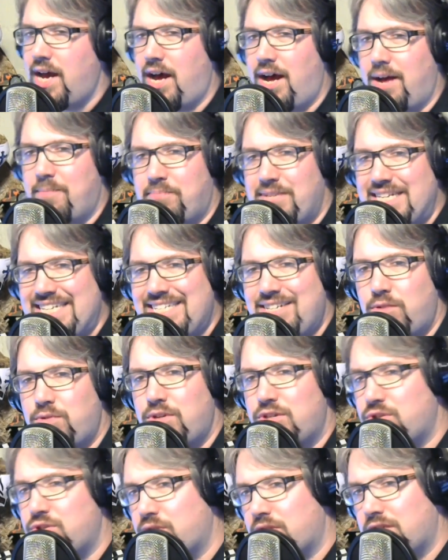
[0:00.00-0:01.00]
Uh, please
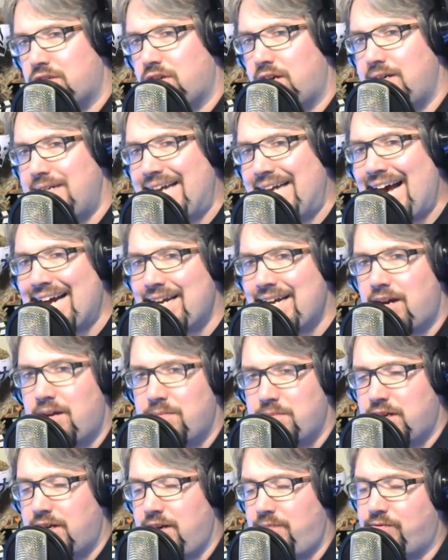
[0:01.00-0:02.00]
go to
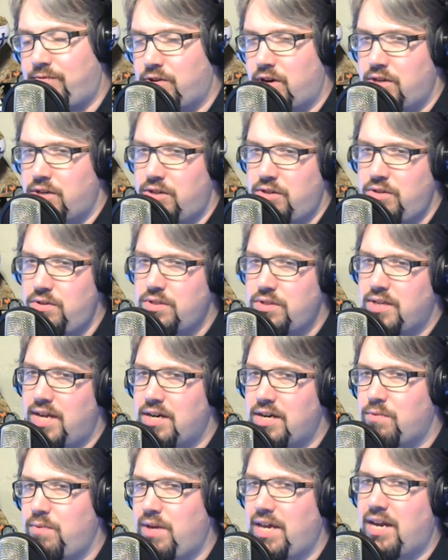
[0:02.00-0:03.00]
sorgatron.com, sign up for our newsletter.